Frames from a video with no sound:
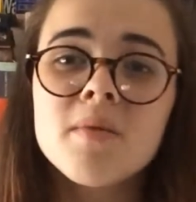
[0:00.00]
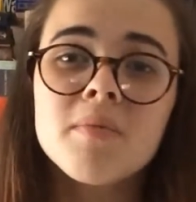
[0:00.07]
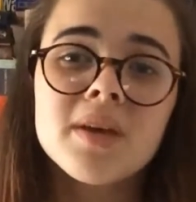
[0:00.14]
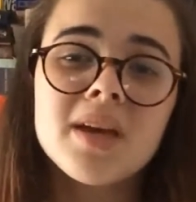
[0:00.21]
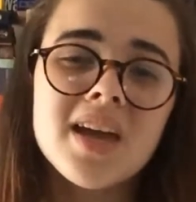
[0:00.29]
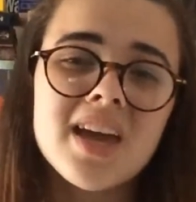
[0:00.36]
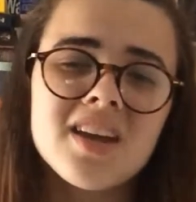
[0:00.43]

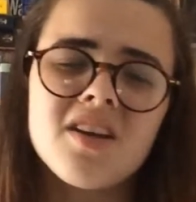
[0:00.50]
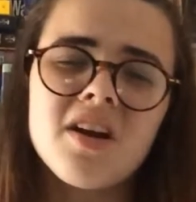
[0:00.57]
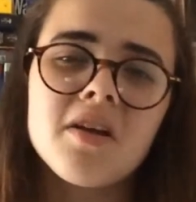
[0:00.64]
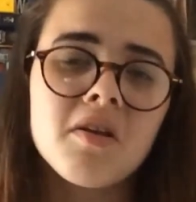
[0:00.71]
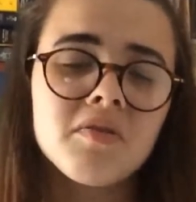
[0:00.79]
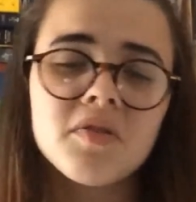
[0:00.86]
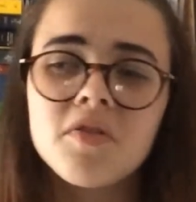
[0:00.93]
But yeah, again,
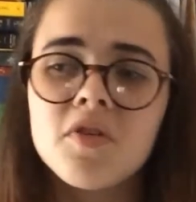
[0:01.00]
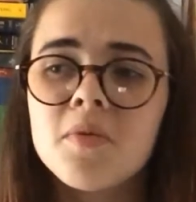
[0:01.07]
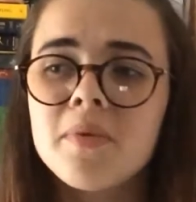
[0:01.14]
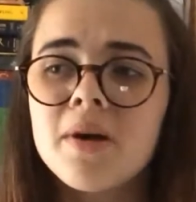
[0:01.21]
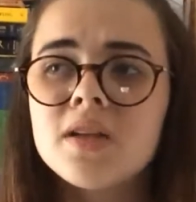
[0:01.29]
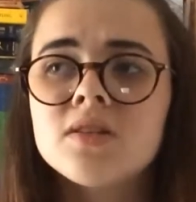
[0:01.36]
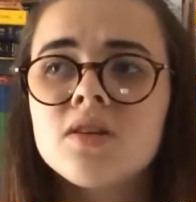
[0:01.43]
I love the
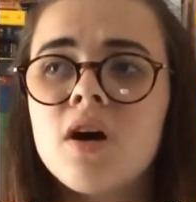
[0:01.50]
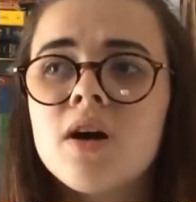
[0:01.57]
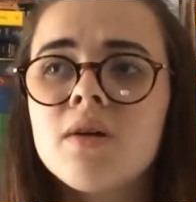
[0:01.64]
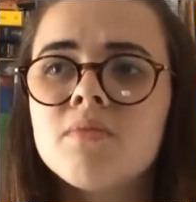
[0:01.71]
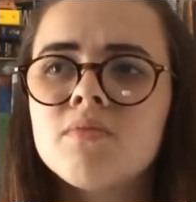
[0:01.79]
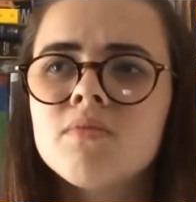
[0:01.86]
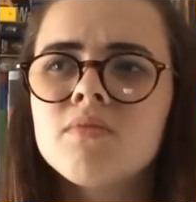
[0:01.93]
film, and
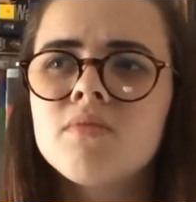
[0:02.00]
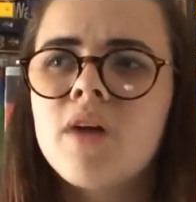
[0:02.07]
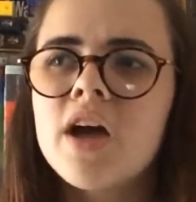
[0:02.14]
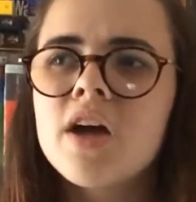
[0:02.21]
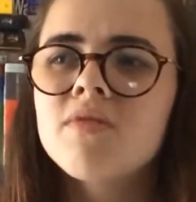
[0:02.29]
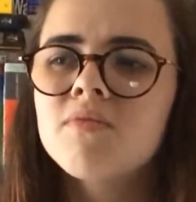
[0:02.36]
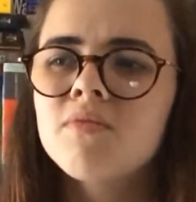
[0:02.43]
I'm
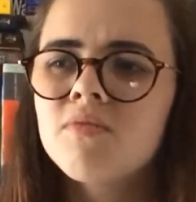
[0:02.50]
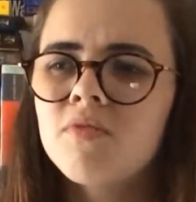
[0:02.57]
like